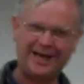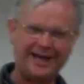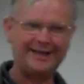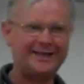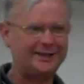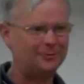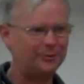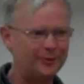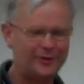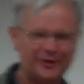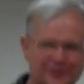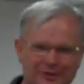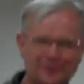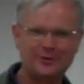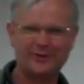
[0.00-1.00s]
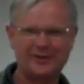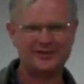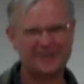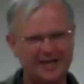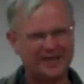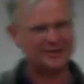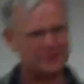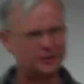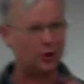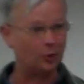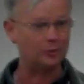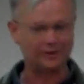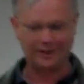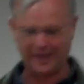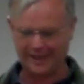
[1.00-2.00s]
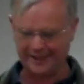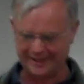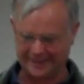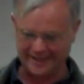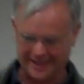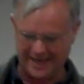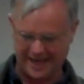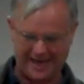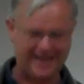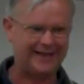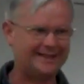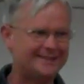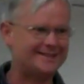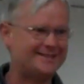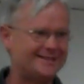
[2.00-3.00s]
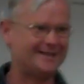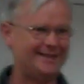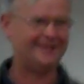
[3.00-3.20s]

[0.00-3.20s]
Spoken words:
like and one or two things I don't like, and